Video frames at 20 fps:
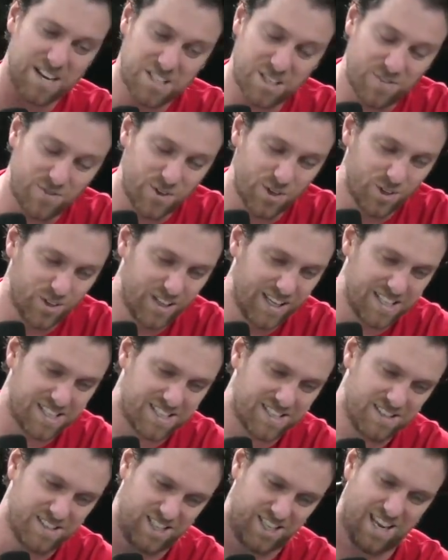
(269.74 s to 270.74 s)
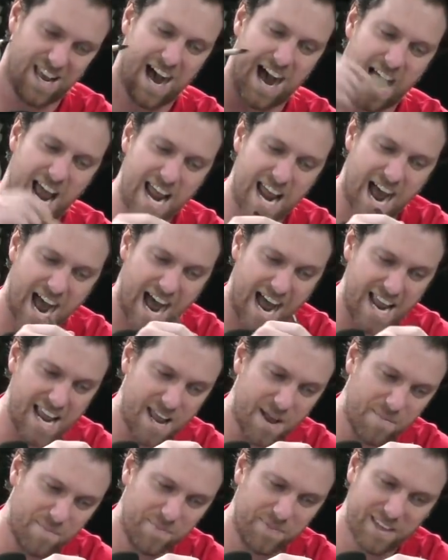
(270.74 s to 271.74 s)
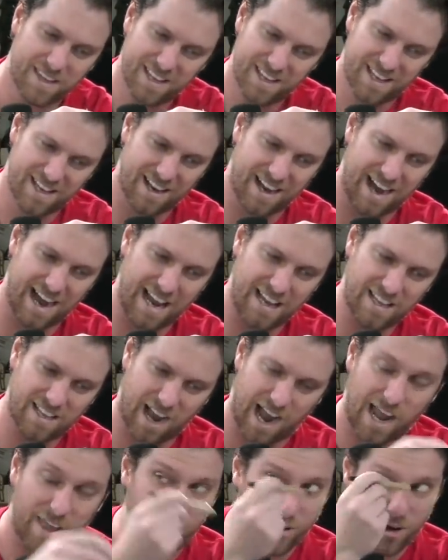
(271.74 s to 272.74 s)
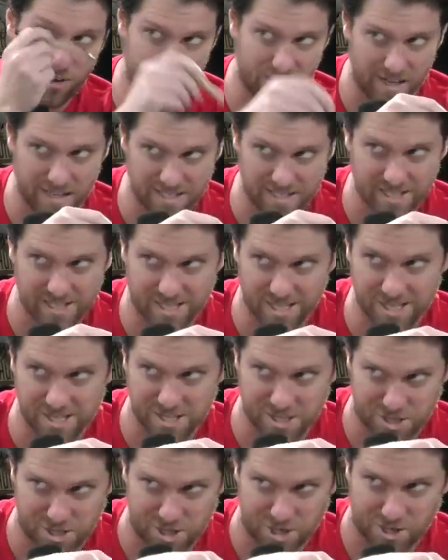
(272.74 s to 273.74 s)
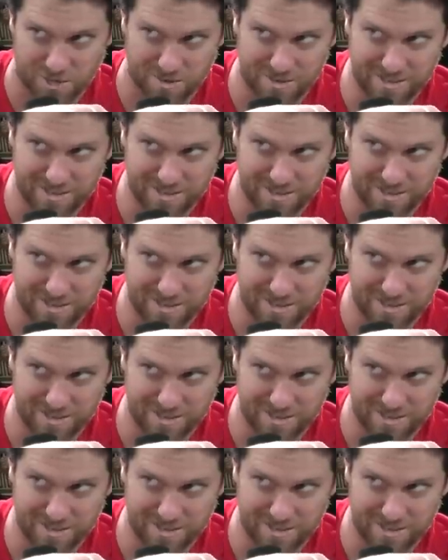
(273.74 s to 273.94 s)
of your list. See, I thought of it as a Disney show.